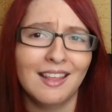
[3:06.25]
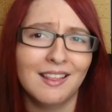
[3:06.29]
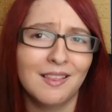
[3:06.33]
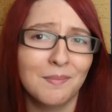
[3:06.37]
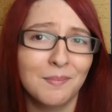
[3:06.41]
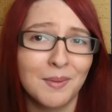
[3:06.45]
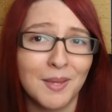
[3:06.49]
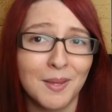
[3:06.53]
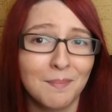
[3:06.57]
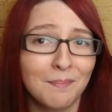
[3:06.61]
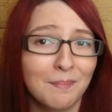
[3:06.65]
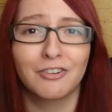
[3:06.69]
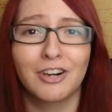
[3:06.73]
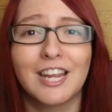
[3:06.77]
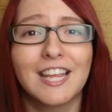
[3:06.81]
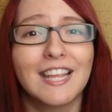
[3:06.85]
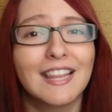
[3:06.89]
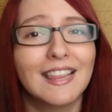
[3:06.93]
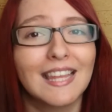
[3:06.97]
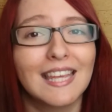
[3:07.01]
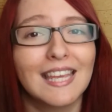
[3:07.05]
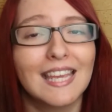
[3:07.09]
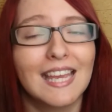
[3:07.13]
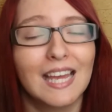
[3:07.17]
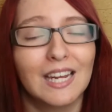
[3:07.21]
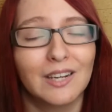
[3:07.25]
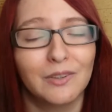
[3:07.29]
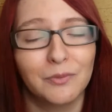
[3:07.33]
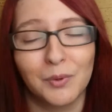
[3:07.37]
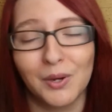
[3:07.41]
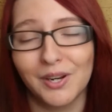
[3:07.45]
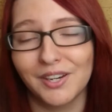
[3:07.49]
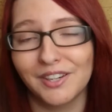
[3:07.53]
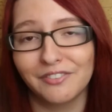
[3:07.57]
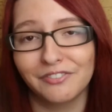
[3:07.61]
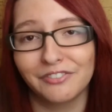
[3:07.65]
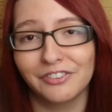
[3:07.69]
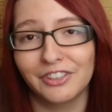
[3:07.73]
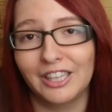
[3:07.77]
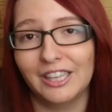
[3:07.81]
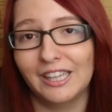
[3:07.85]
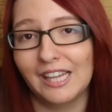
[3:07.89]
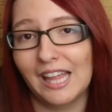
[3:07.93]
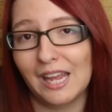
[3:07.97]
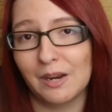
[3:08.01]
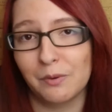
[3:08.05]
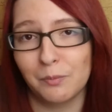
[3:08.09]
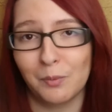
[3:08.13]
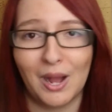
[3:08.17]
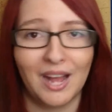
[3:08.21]
And it's a bit crazy and
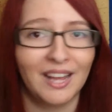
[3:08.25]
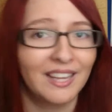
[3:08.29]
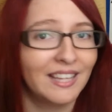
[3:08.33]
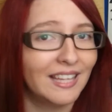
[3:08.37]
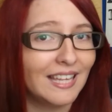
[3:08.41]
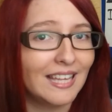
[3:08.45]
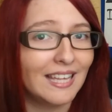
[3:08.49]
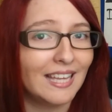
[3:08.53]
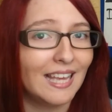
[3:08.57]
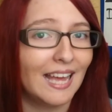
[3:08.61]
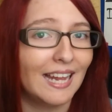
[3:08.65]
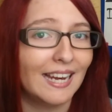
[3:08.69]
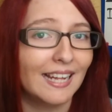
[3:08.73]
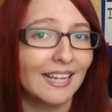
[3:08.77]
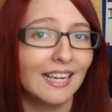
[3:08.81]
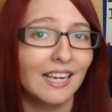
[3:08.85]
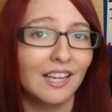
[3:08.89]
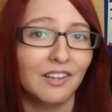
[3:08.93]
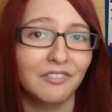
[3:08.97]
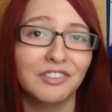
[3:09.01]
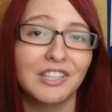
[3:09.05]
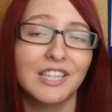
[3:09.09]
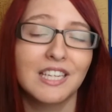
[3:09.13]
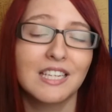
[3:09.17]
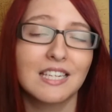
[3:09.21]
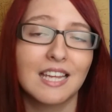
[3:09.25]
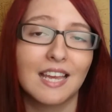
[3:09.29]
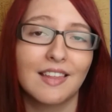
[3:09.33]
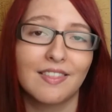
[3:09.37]
wonderful and wacky, and I love it.